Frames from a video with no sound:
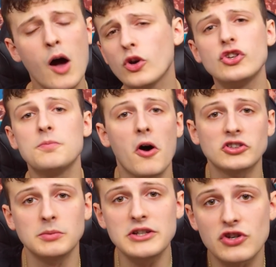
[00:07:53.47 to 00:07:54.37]
how could you
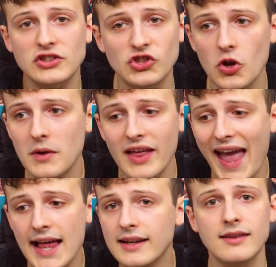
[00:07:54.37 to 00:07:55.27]
possibly trust her with
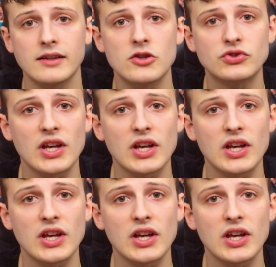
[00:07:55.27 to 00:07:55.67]
anything you